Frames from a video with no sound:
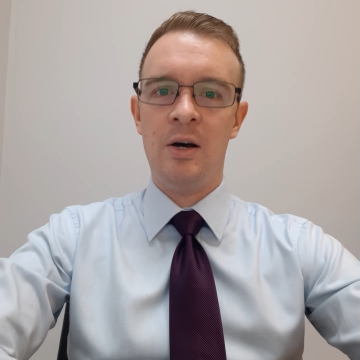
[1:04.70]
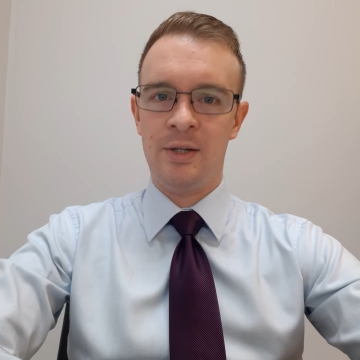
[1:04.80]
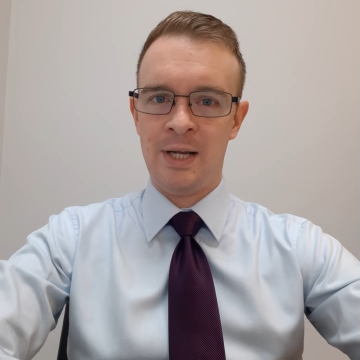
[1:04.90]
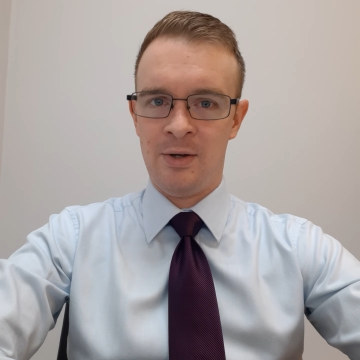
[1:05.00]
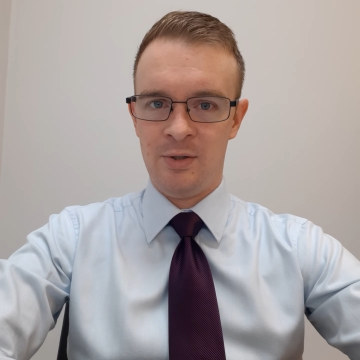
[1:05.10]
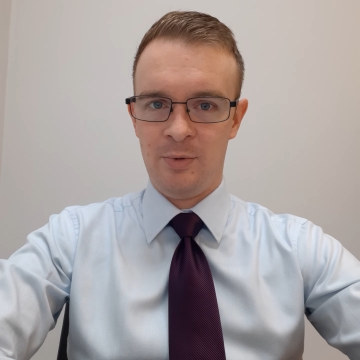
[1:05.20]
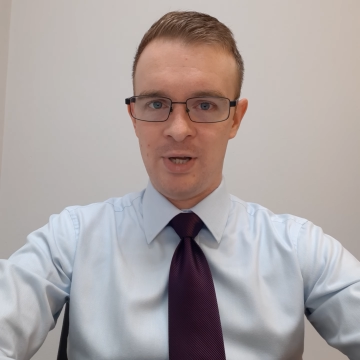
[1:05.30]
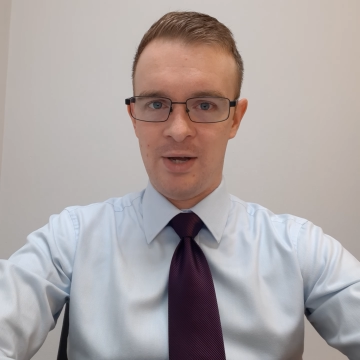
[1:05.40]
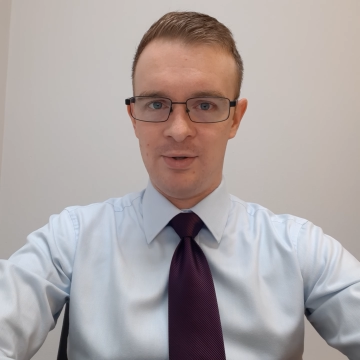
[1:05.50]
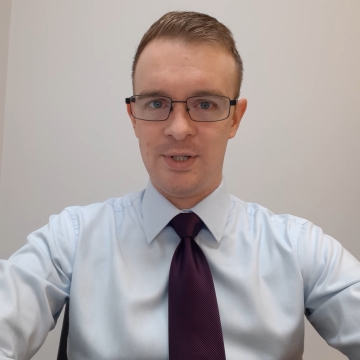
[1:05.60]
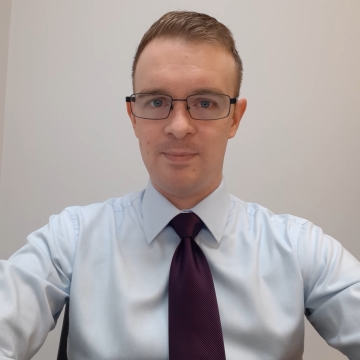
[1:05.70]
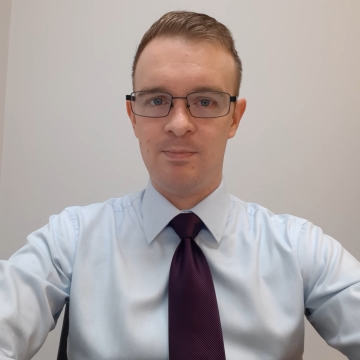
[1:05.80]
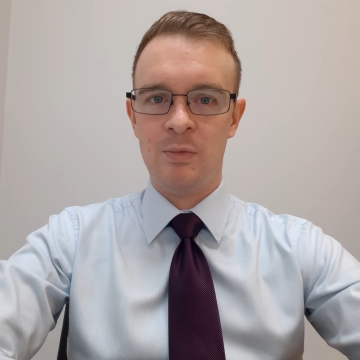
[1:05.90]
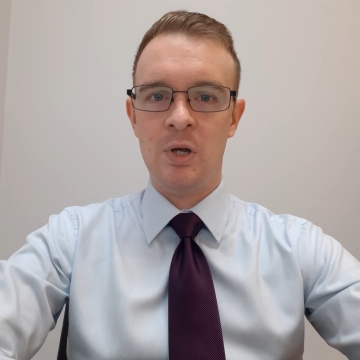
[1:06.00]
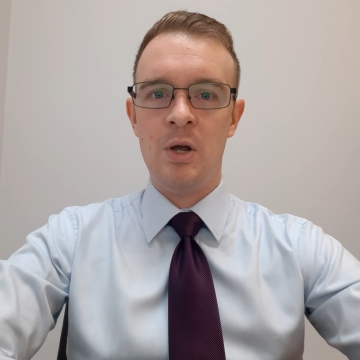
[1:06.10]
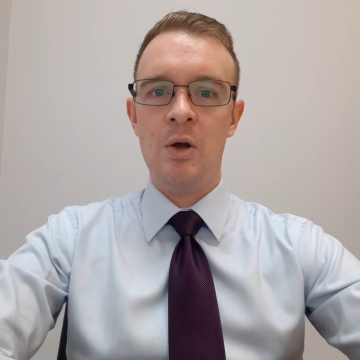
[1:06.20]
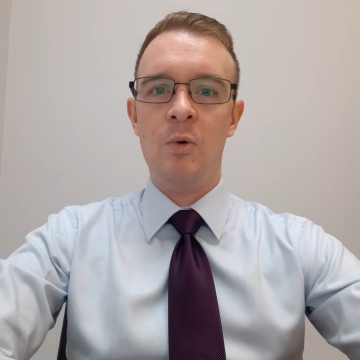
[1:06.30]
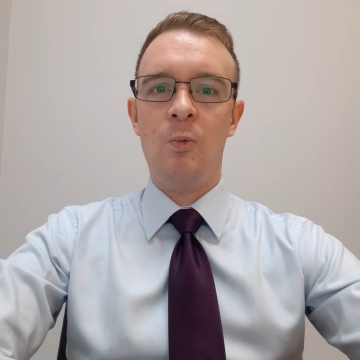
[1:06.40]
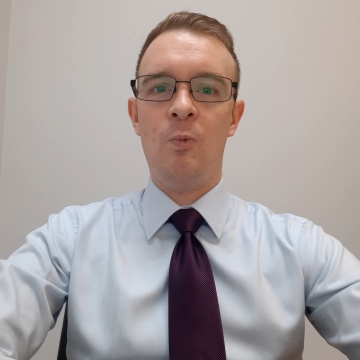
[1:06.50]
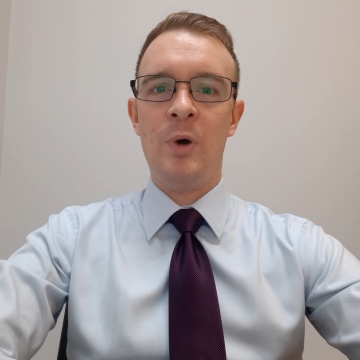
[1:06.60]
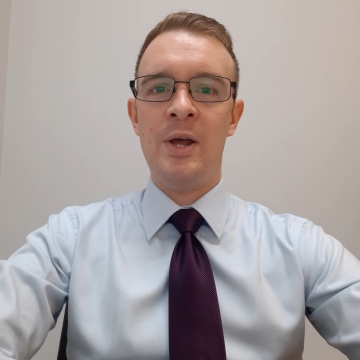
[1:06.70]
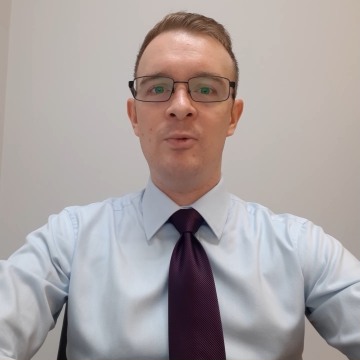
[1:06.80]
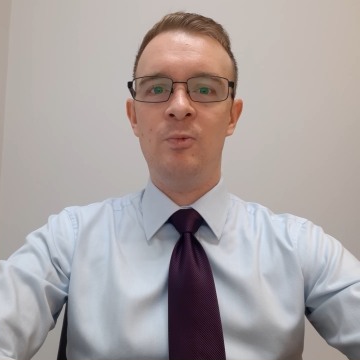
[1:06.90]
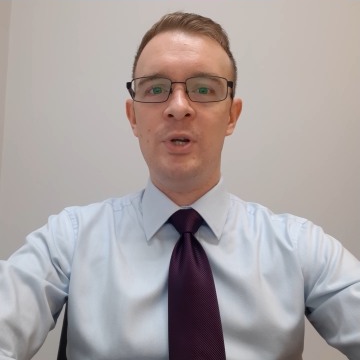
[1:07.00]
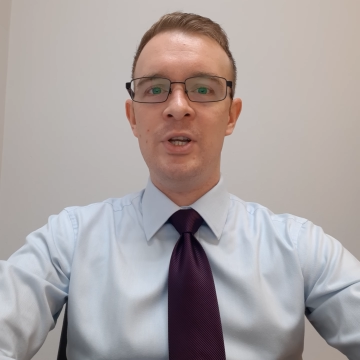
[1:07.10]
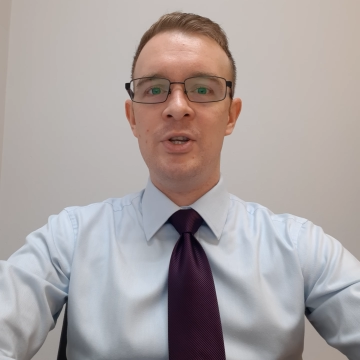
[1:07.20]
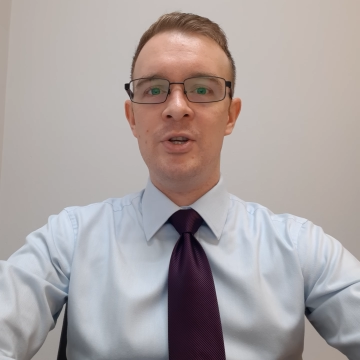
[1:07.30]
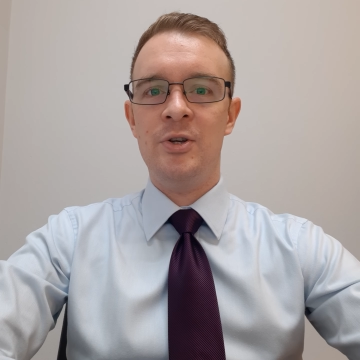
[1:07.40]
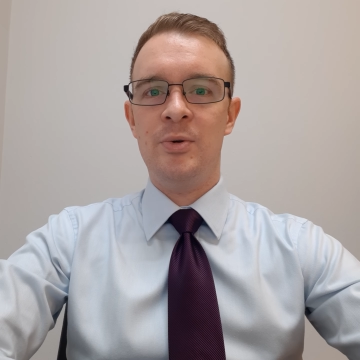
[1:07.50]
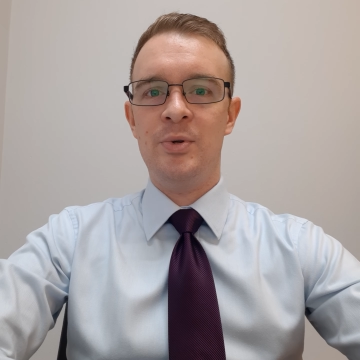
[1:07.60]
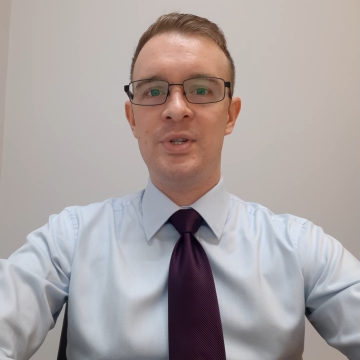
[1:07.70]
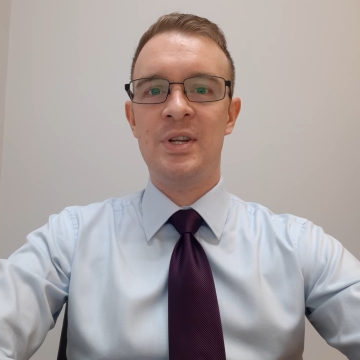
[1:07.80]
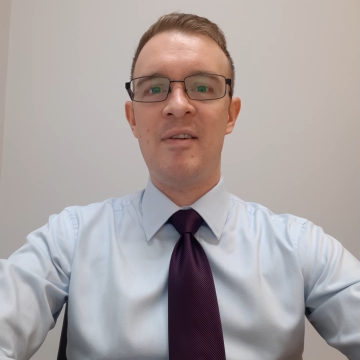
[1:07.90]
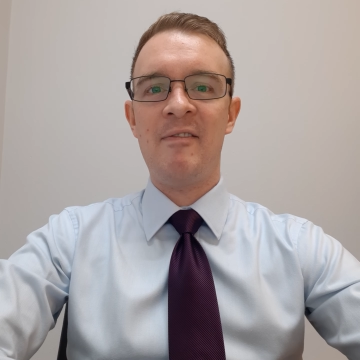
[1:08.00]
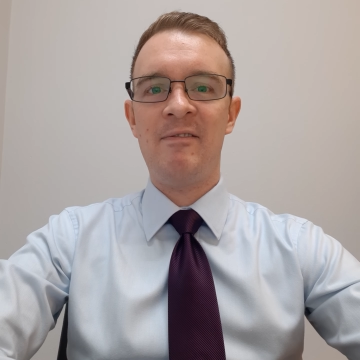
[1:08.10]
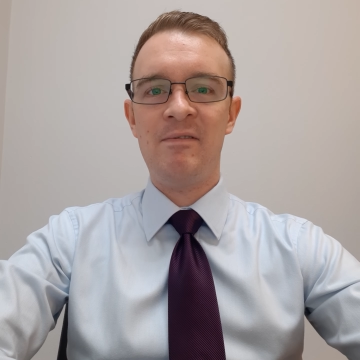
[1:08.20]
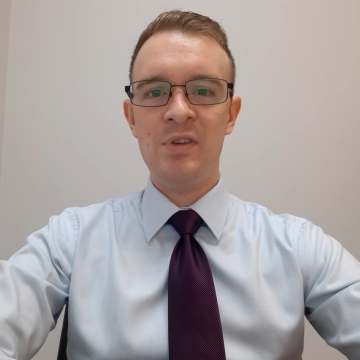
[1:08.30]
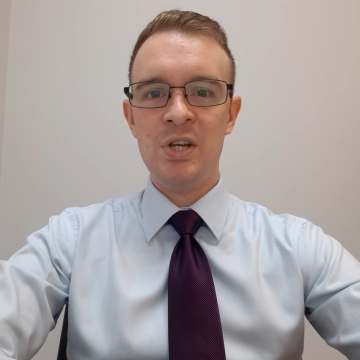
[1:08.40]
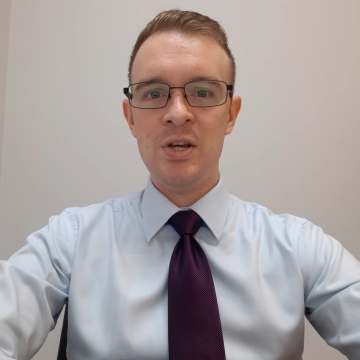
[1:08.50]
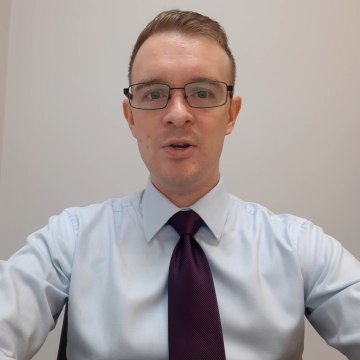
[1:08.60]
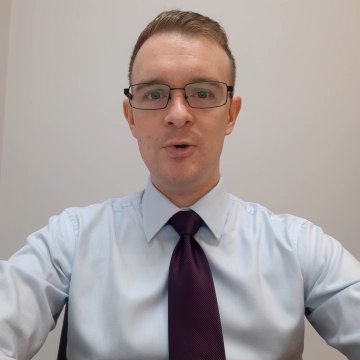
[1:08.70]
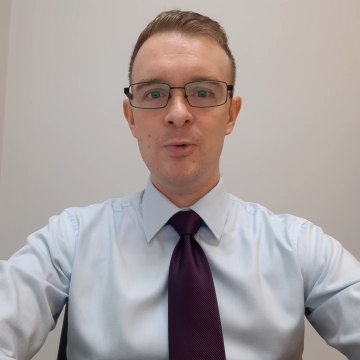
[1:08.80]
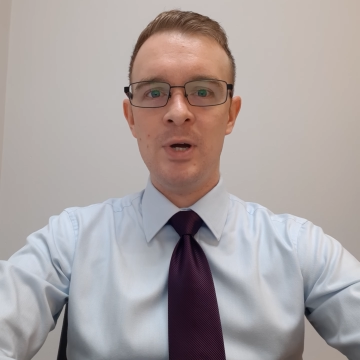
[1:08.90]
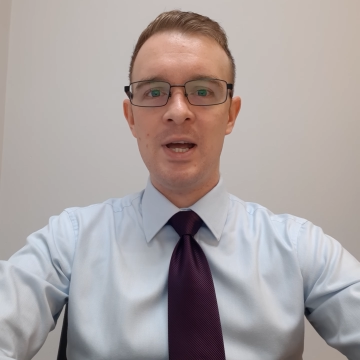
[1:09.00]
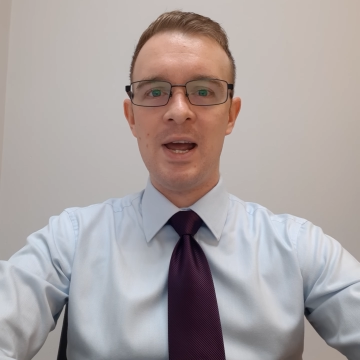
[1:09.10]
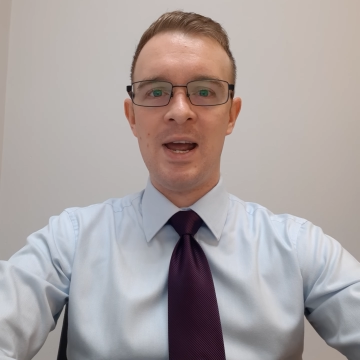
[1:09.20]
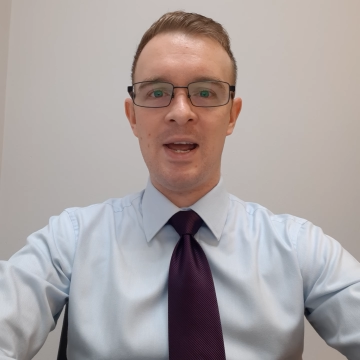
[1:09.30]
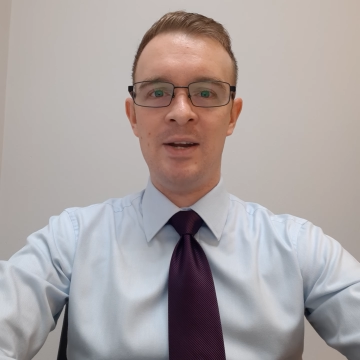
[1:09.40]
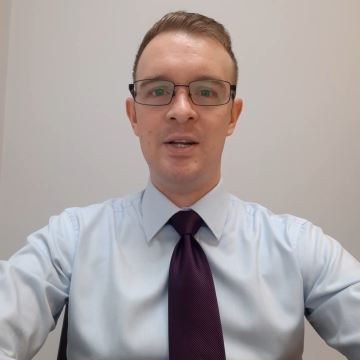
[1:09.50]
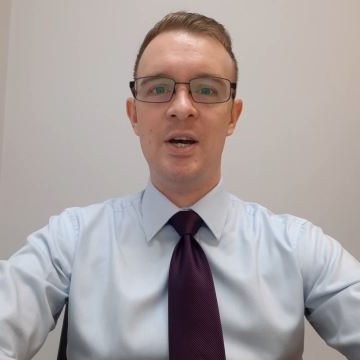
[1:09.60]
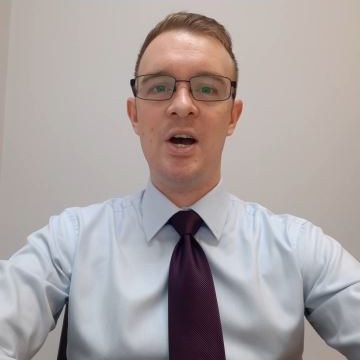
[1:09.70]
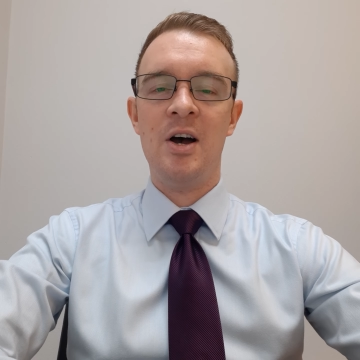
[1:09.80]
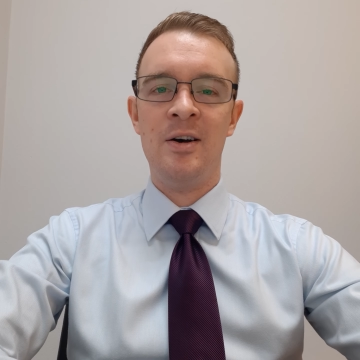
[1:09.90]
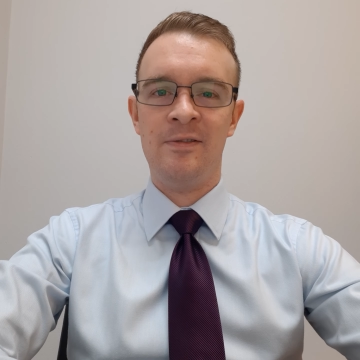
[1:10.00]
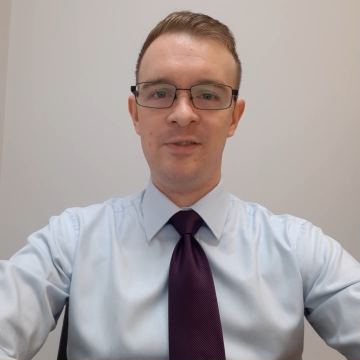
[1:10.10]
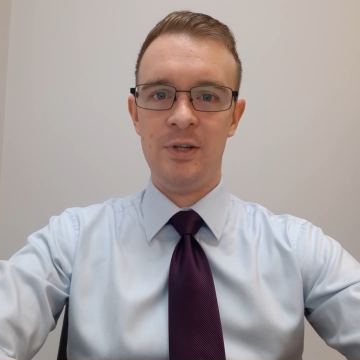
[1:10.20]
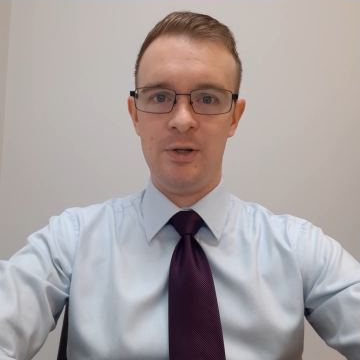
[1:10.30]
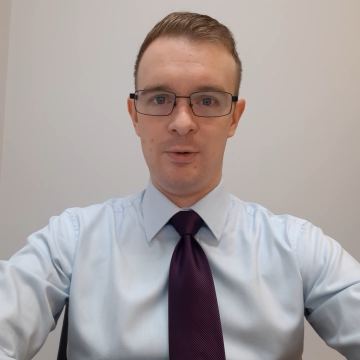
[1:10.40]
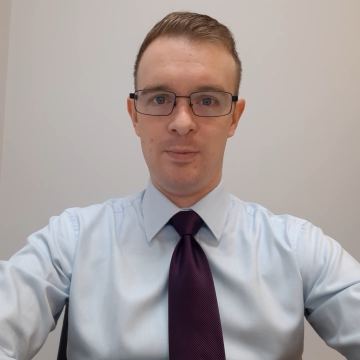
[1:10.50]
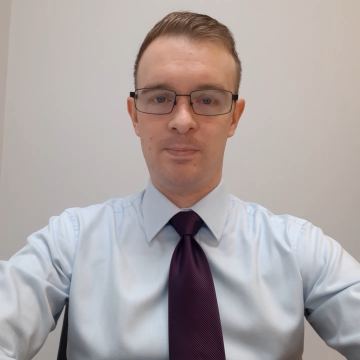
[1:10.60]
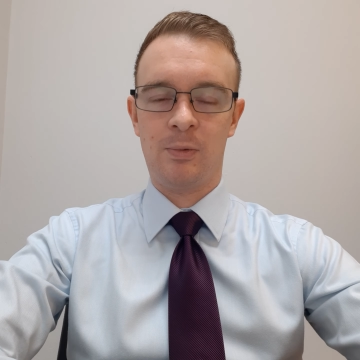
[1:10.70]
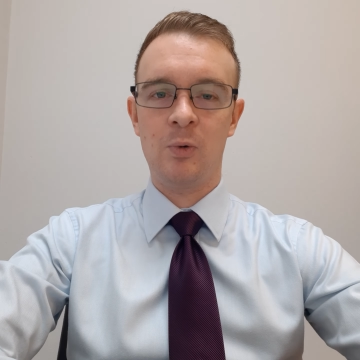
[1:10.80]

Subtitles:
uncountable nouns. When we use few and a few,